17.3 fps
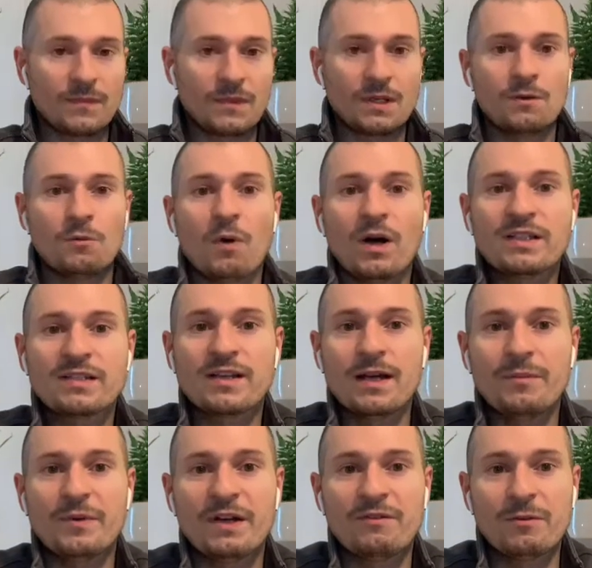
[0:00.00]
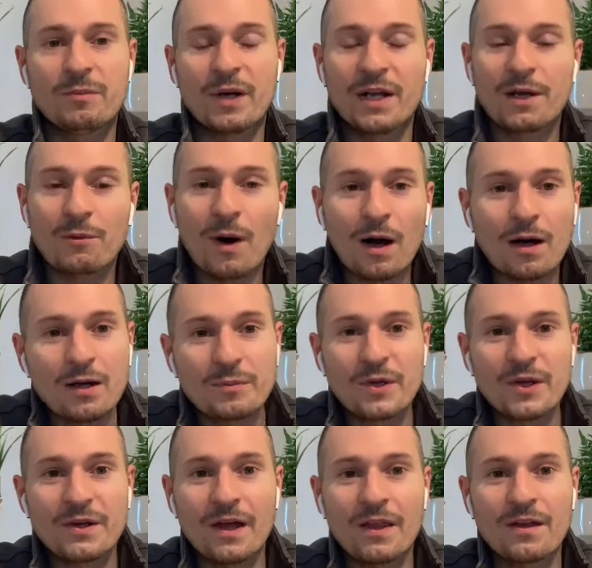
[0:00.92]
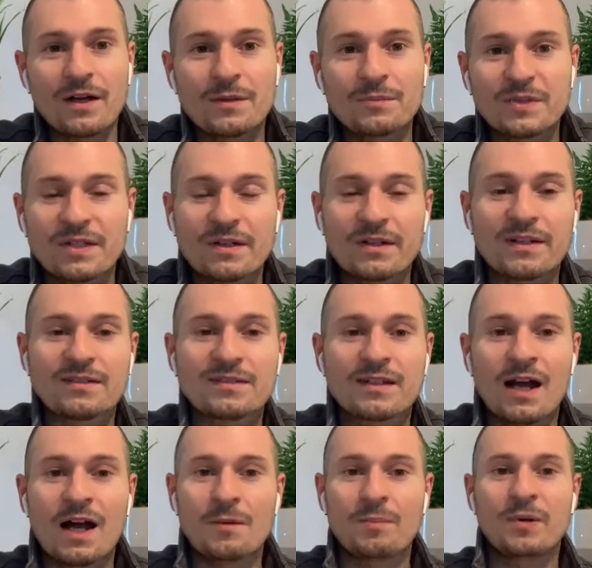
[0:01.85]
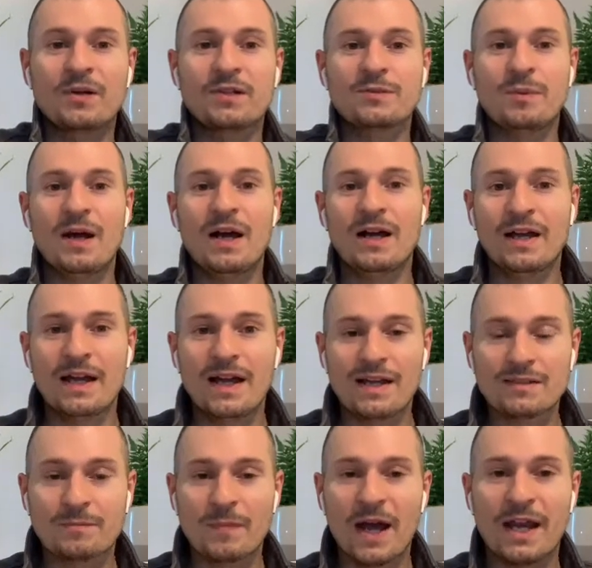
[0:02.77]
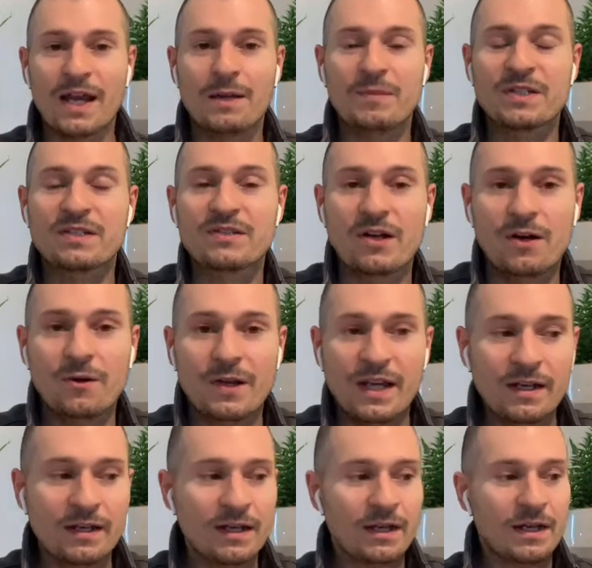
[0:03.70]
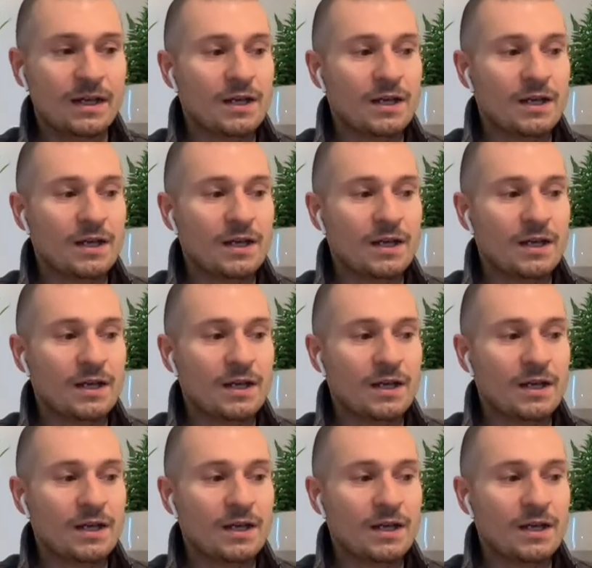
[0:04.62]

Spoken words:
What's up, everybody? Welcome to another episode of the Stock Bros Podcast. My name is Tony.